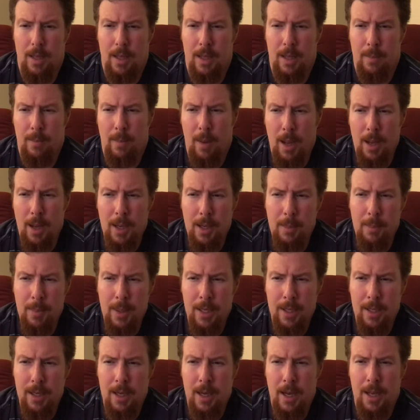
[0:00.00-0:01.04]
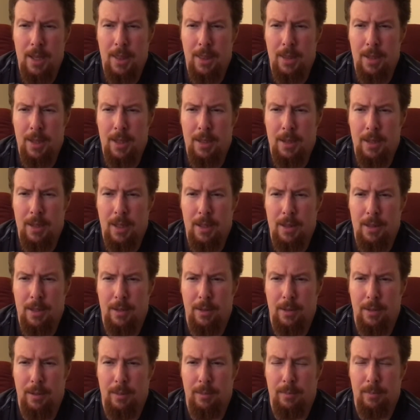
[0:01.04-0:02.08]
in my opinion, I think that
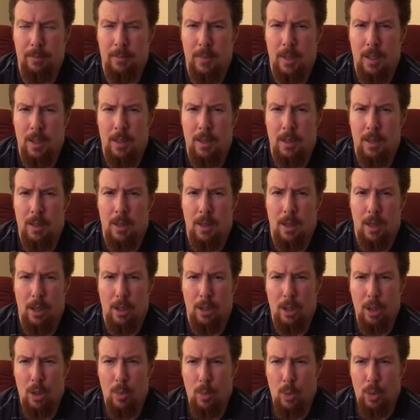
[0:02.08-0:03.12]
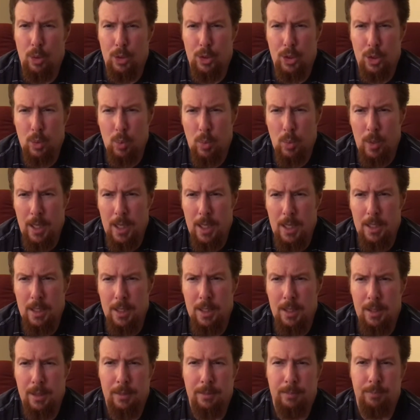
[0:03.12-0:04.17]
they're a little more
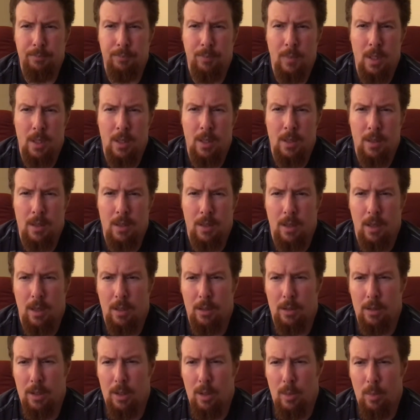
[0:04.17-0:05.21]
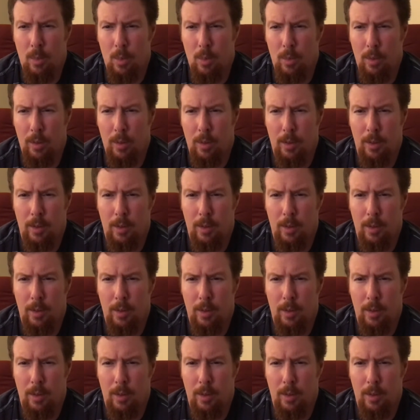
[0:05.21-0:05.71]
sweet, a little more